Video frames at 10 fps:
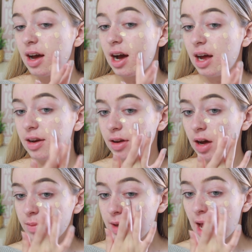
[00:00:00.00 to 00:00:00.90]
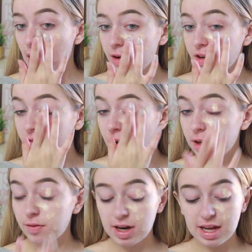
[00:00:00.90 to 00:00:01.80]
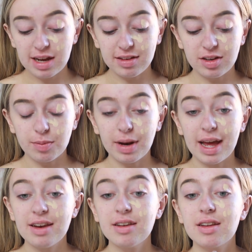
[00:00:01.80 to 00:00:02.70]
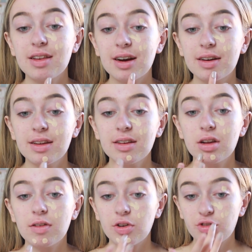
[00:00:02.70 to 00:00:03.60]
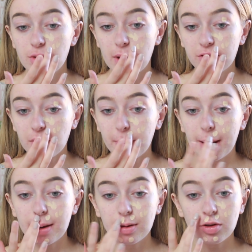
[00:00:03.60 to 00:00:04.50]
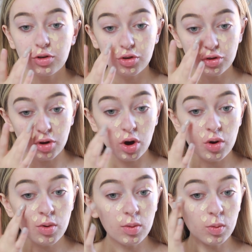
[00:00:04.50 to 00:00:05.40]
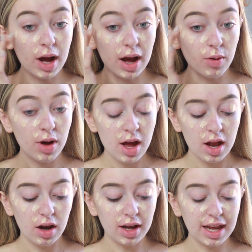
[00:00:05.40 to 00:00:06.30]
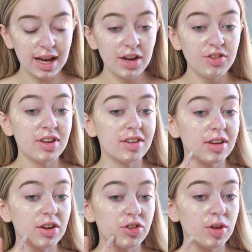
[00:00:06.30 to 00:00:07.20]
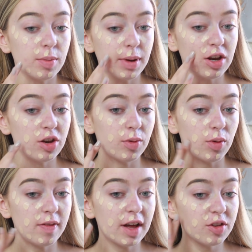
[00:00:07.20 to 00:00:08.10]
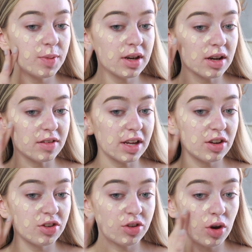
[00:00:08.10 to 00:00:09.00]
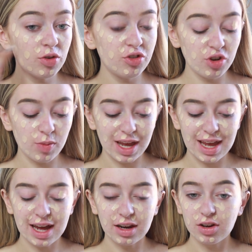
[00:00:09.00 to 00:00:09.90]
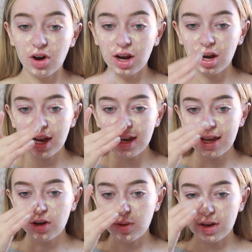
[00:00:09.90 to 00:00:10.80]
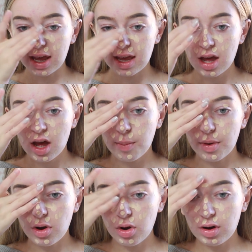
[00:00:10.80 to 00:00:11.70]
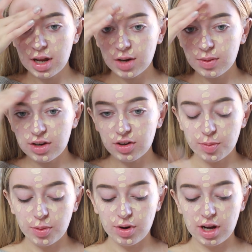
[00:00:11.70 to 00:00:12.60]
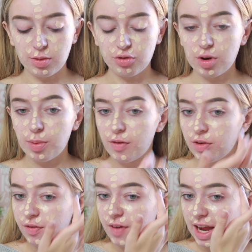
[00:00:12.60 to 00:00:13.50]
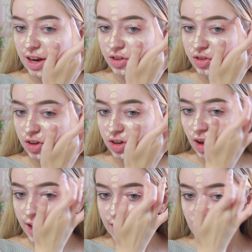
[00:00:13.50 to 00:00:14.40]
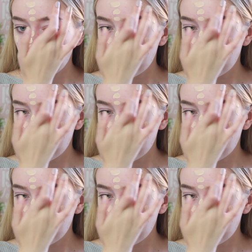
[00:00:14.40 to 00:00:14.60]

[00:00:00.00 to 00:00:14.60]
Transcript: And yeah, I just find it really easy to blend. Now this L'Oreal True Match blends so well, like it literally does say super blendable, and that's because it's so dewy and kind of like liquidy, but not liquidy to the point it would drip off your face, just like